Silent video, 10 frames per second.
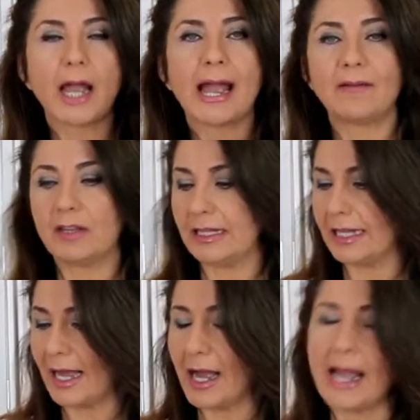I
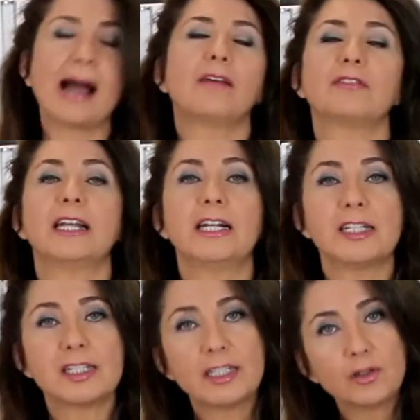have let
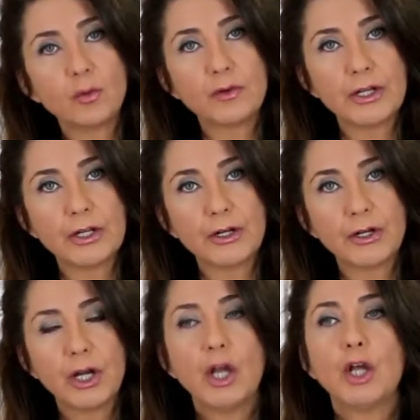it sit over here